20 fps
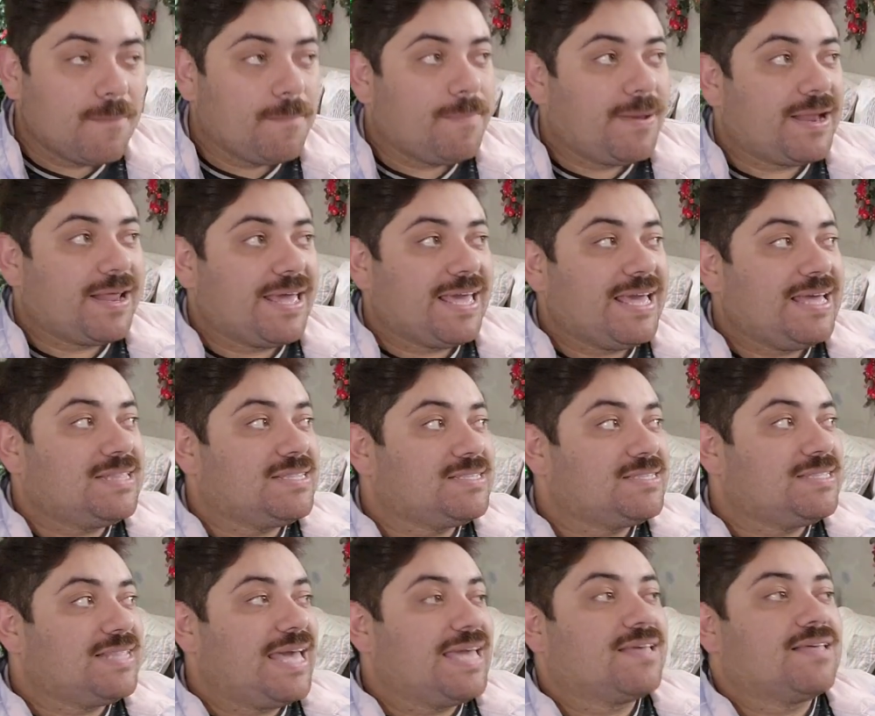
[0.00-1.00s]
But
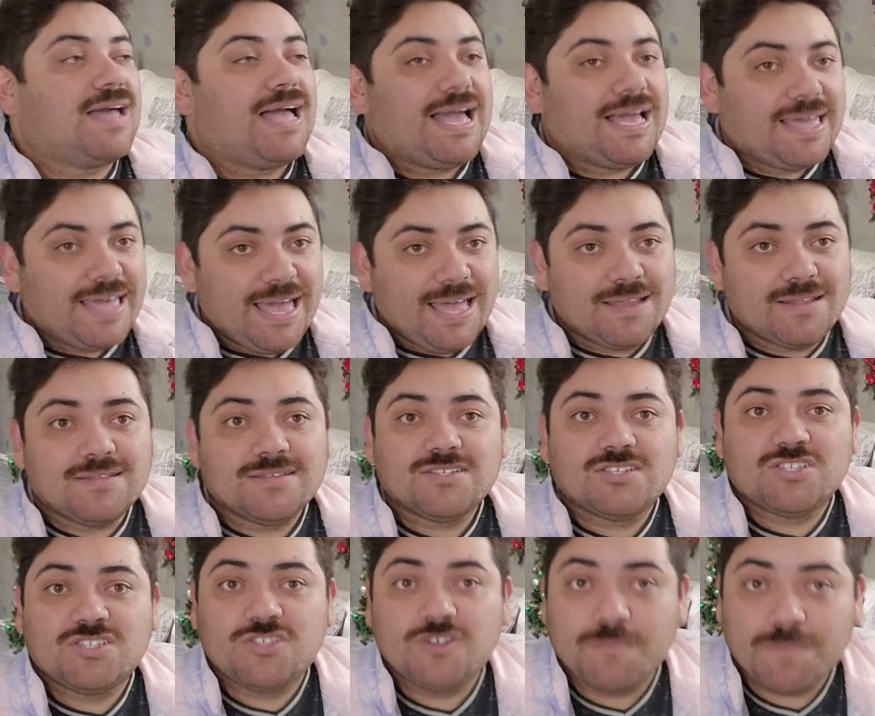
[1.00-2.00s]
it's like, again,
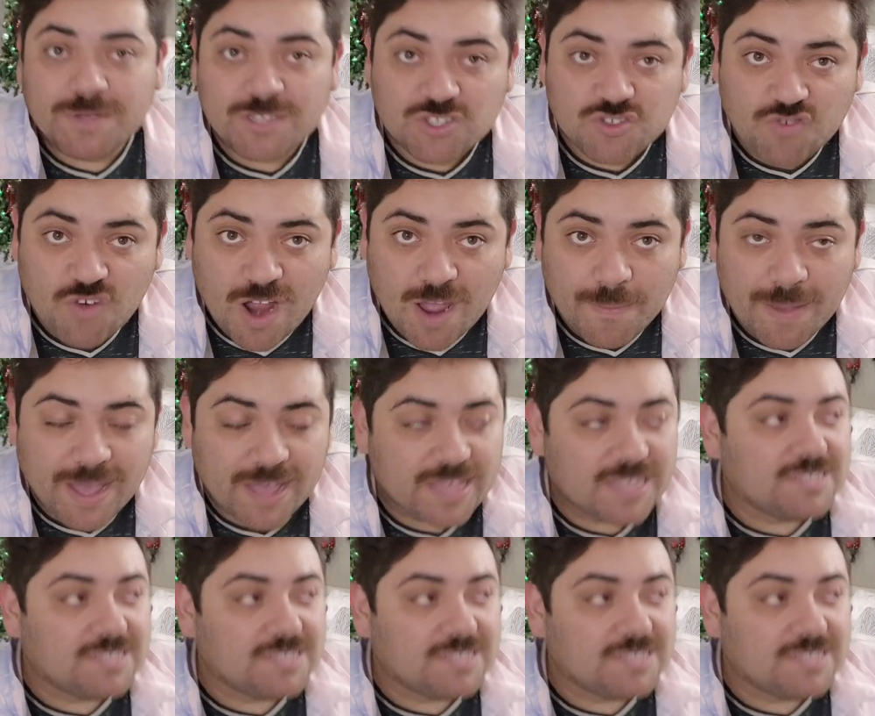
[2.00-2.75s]
stupid drama.